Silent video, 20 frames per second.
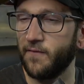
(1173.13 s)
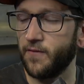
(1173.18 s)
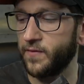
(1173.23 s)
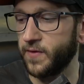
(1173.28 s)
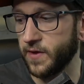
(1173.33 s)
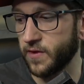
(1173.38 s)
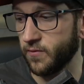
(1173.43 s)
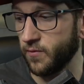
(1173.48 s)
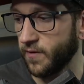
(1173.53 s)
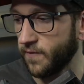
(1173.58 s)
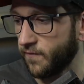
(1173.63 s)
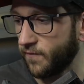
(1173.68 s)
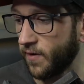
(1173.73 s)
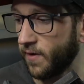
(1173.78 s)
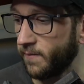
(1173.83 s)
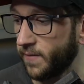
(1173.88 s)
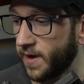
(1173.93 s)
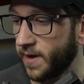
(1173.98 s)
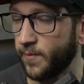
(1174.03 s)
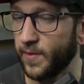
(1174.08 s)
for this one
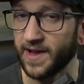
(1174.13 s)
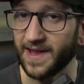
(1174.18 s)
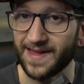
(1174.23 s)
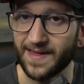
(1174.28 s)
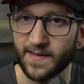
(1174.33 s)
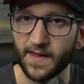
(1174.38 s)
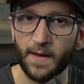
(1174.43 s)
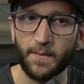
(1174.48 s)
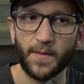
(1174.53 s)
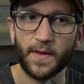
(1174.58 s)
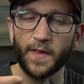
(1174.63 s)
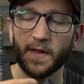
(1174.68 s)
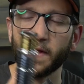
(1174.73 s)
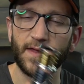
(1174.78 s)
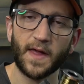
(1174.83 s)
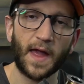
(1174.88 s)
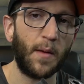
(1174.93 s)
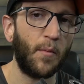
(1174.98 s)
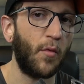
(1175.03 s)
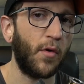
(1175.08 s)
from him and he sent me the
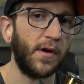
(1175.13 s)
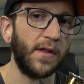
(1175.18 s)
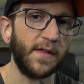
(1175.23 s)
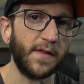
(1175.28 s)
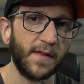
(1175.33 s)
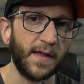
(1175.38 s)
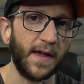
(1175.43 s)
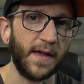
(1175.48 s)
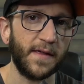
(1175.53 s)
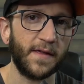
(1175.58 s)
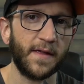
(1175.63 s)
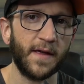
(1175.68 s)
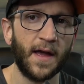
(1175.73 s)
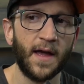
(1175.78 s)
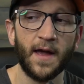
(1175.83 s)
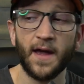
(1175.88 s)
same one as this